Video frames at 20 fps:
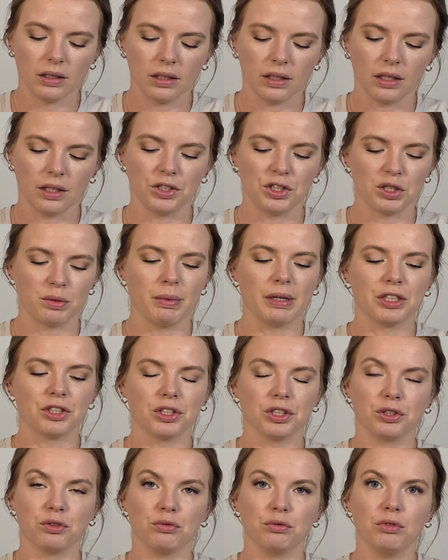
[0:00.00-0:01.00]
And just make
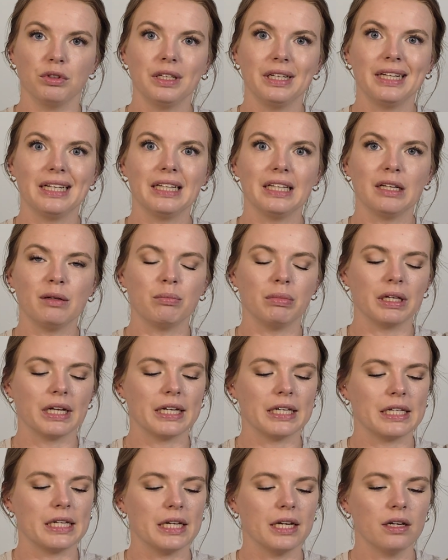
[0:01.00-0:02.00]
sure it's really
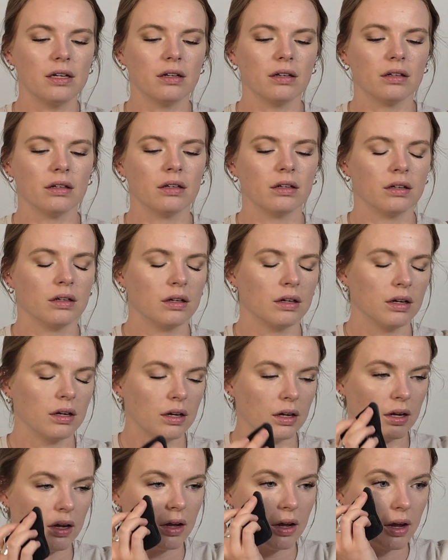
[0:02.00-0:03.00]
blended.
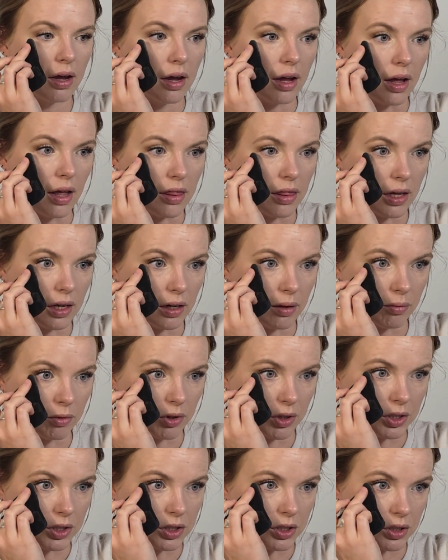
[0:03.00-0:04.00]
And then I'm
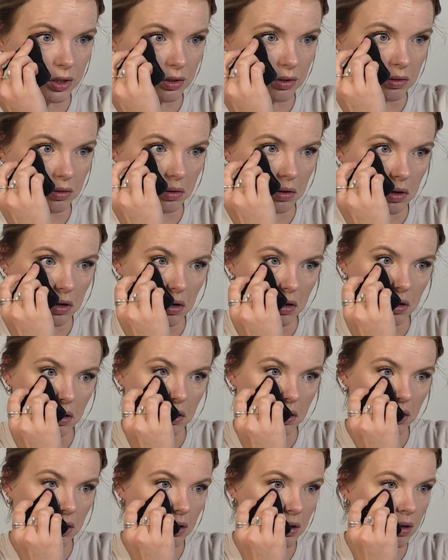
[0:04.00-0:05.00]
going to
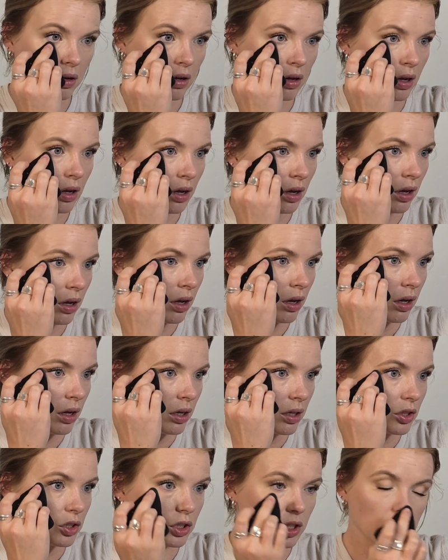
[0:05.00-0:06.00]

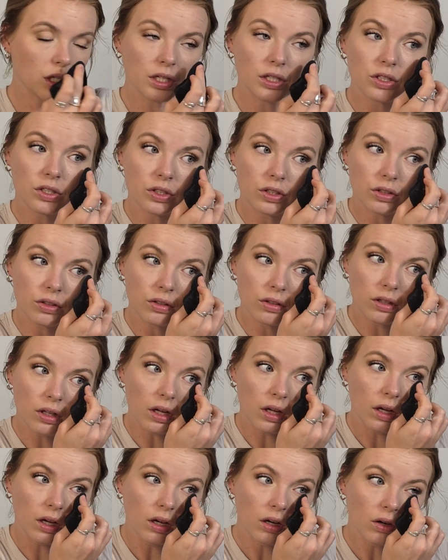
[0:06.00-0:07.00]
just do
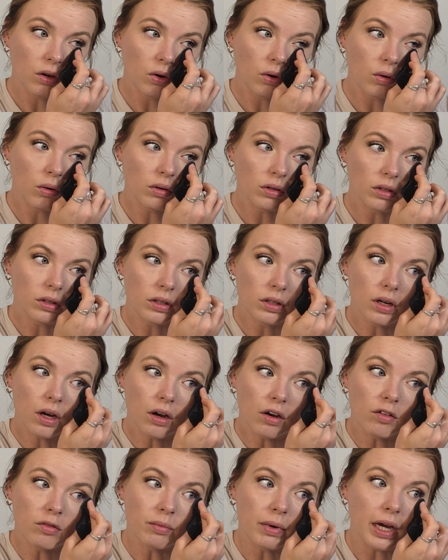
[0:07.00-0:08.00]
the corner
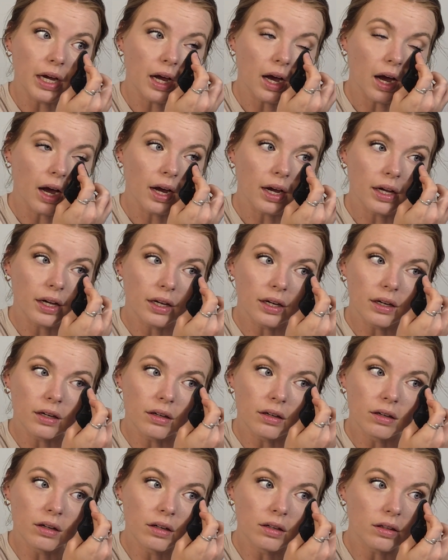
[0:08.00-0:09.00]
of my eye
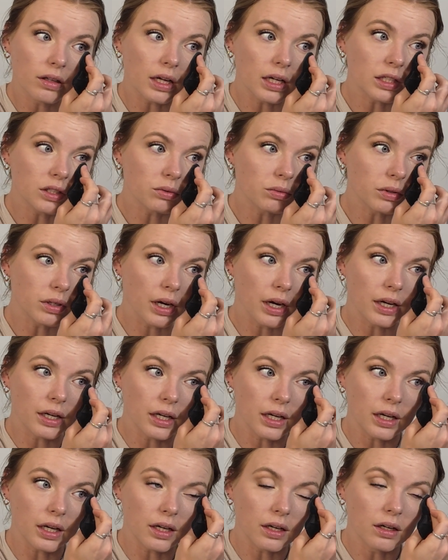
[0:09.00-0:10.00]
here. That's where I
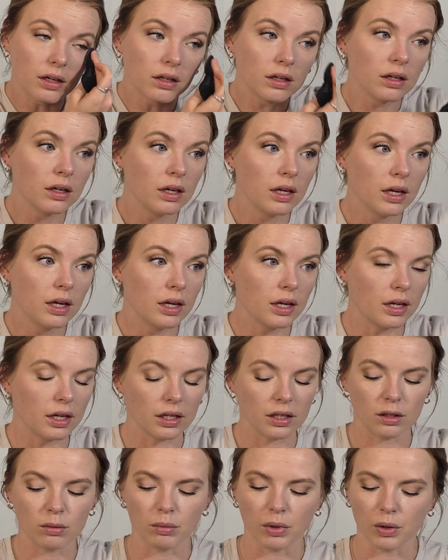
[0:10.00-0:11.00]
need
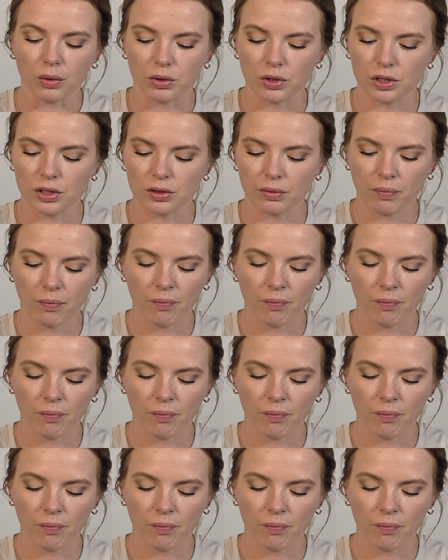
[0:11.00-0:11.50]
it the most.